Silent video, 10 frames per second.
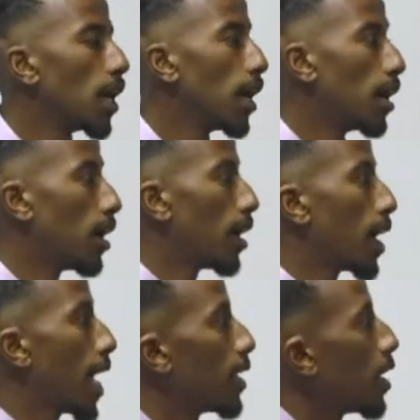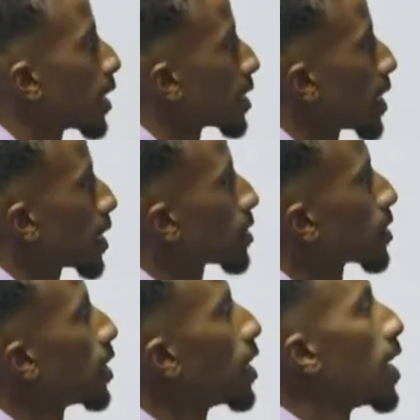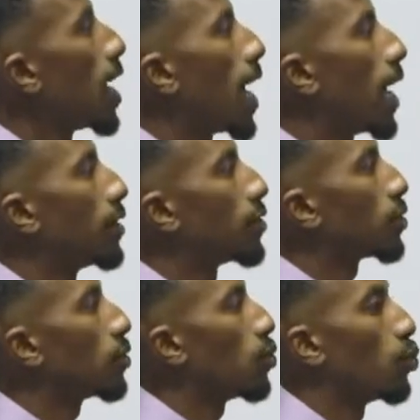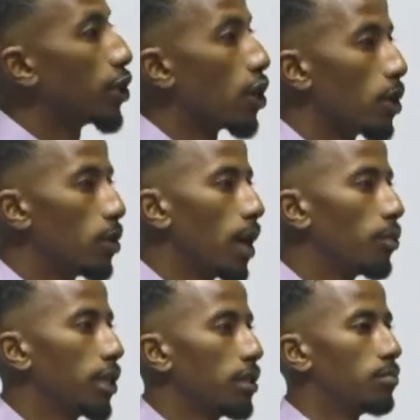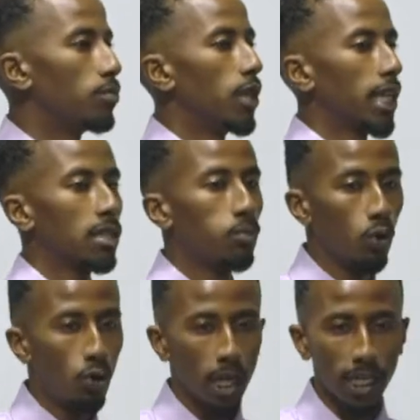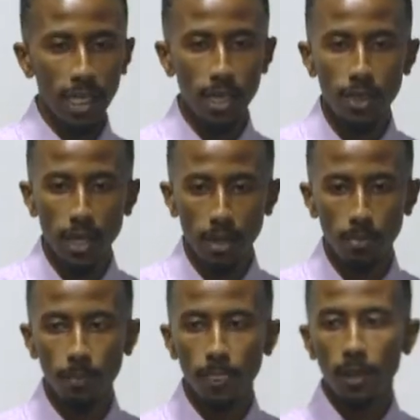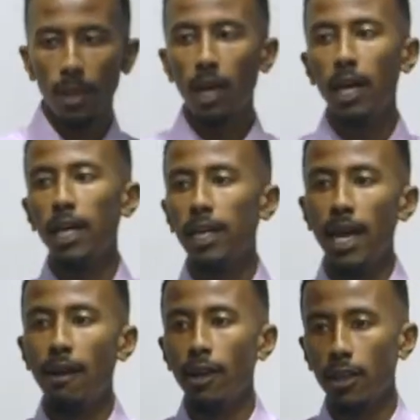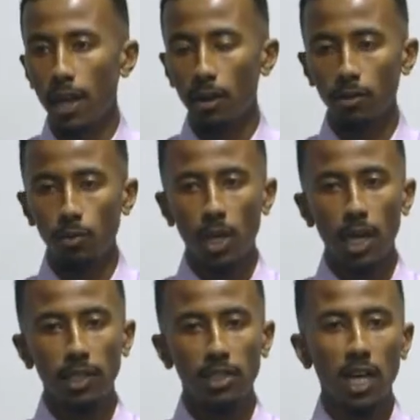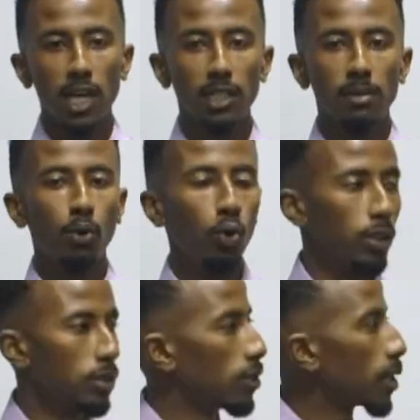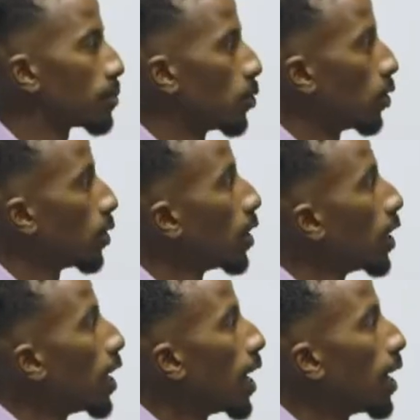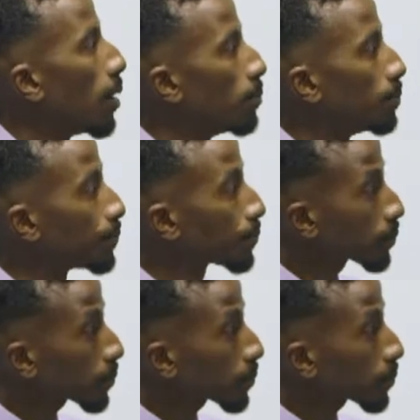uh, uh Hen Architects, and we go and we explore a key theme uh, in an area that we kind of decide is important to explore. Um,